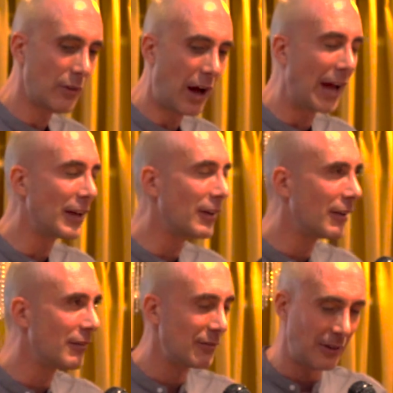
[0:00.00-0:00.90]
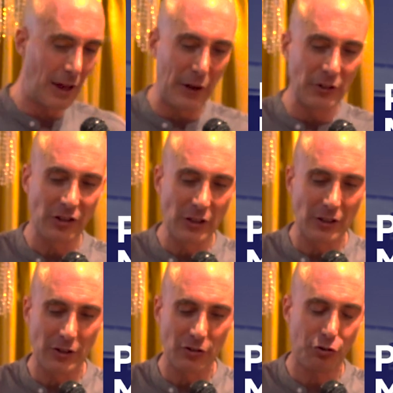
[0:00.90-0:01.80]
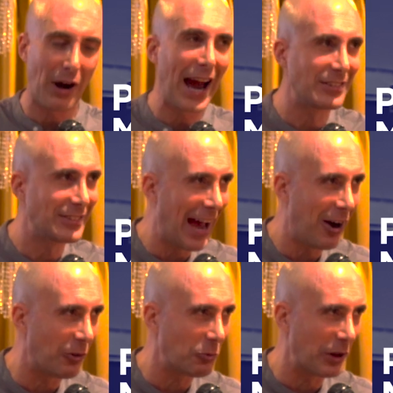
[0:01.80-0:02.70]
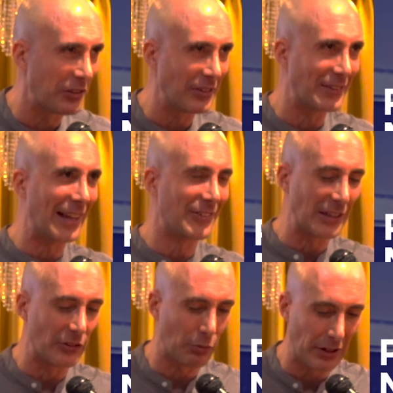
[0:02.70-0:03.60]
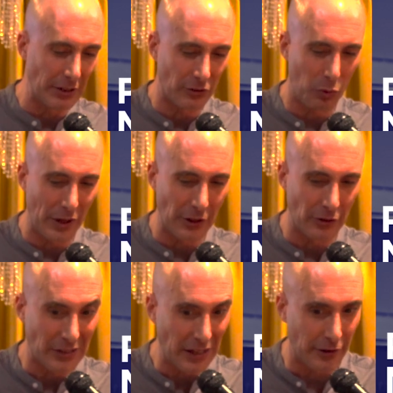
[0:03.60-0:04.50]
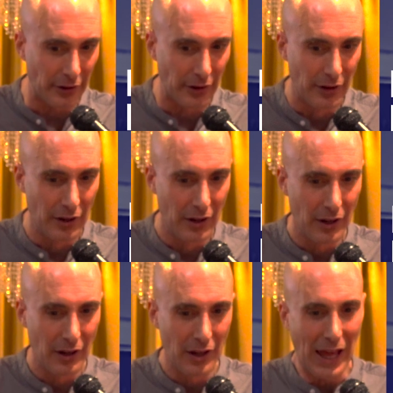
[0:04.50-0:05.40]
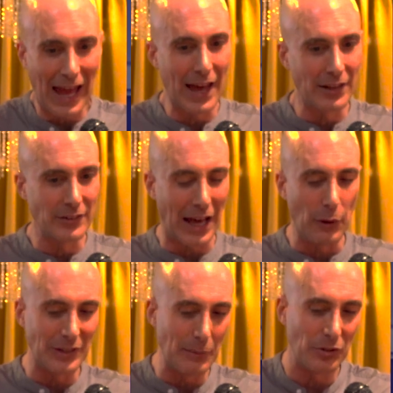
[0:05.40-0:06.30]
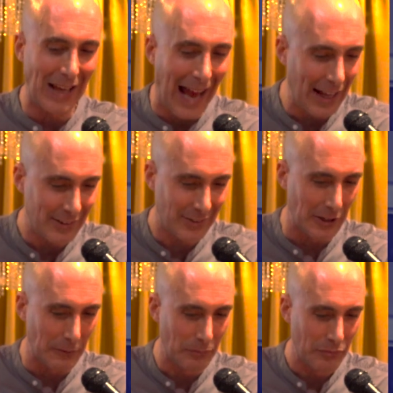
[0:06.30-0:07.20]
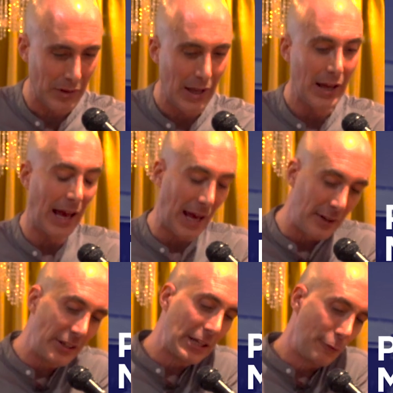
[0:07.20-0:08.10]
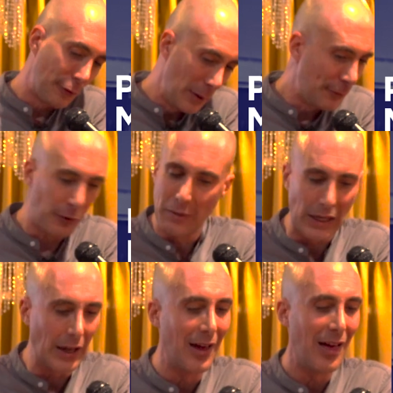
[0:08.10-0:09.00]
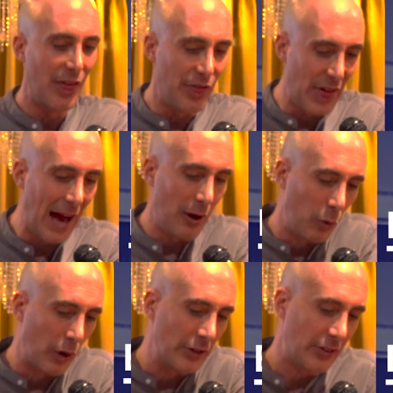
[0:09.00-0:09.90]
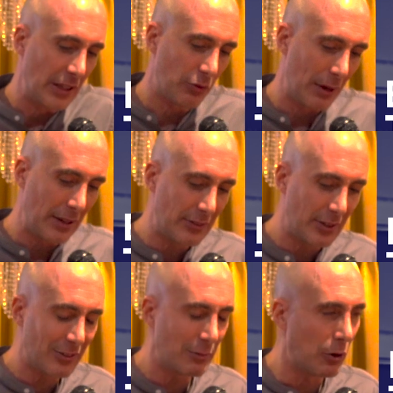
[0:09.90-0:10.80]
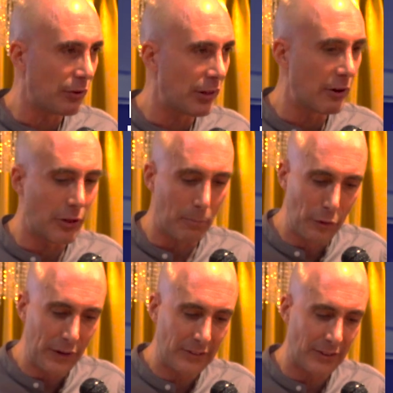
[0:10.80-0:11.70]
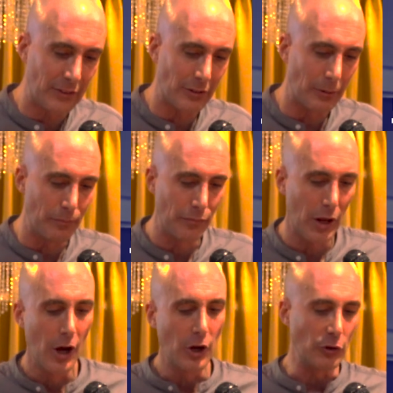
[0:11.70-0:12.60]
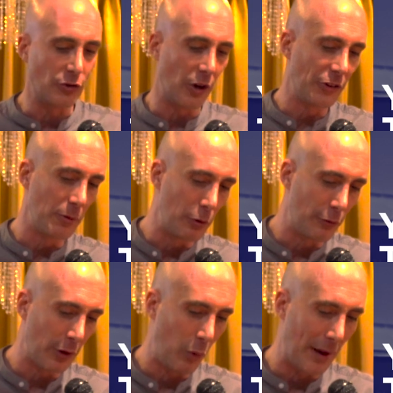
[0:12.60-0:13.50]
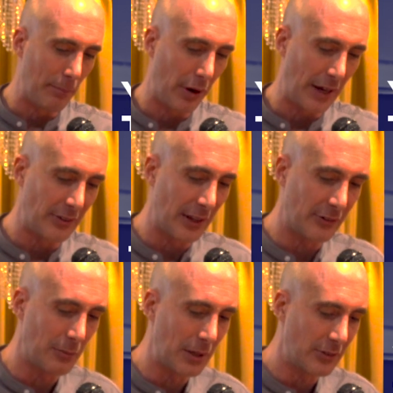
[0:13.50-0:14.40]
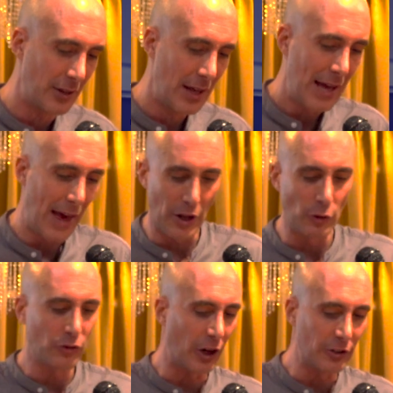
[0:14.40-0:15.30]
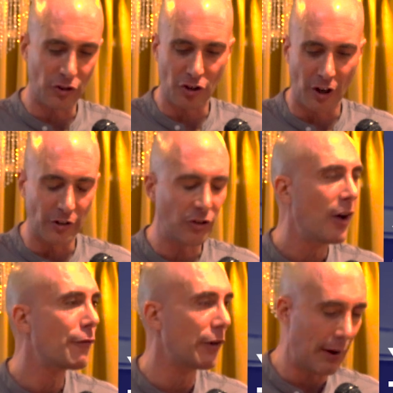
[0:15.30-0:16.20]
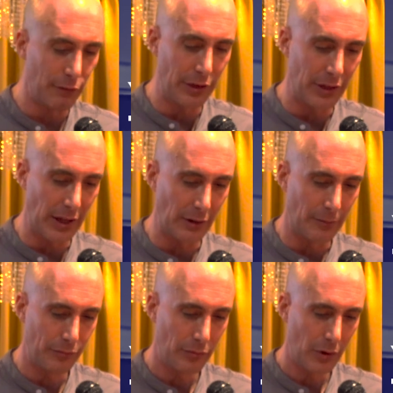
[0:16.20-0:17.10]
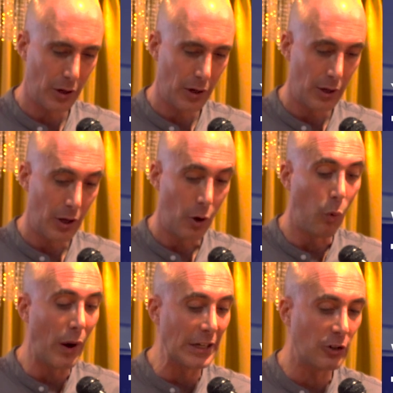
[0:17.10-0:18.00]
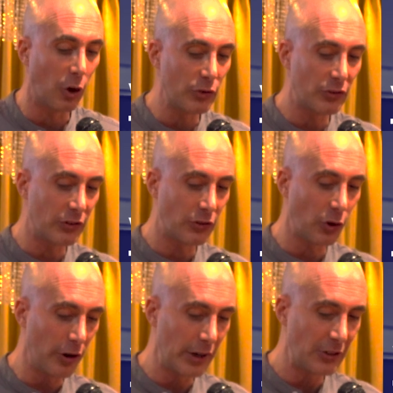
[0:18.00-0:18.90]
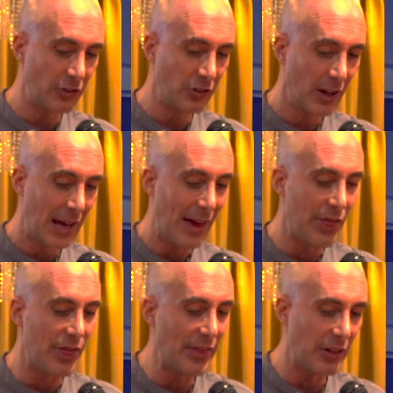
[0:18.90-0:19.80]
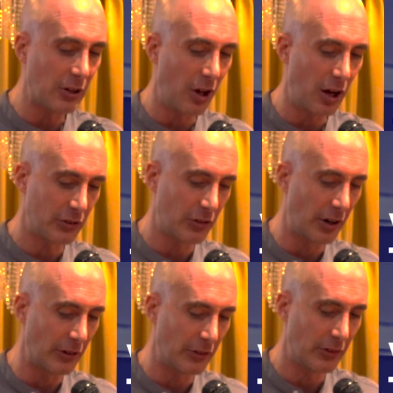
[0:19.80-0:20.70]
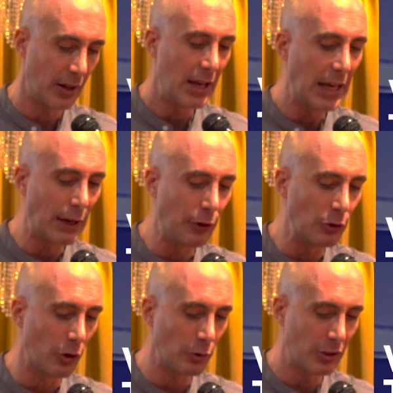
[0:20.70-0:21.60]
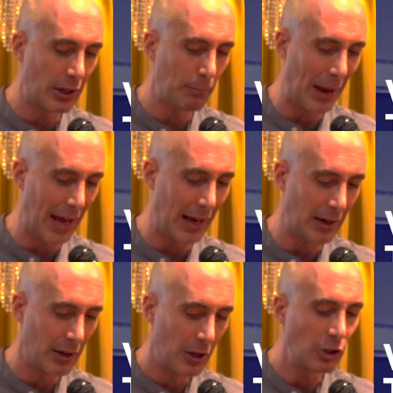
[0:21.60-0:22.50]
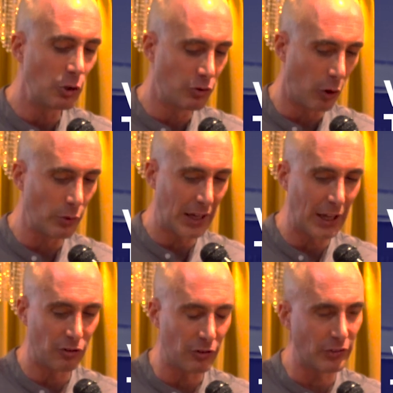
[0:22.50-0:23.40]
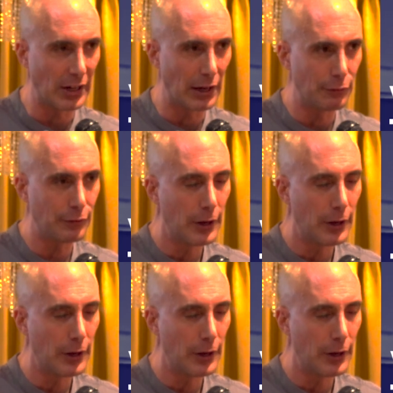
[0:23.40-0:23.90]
I eventually tracked down one of these dancing Israelis 20 years later. And I was able to ask him, and he confirmed for me. That was the Israeli system over there, the moving system. You start the move with one price estimate, and then you start to charge for everything. When it goes to storage, then the clock starts. If you don't pay, you don't get your stuff.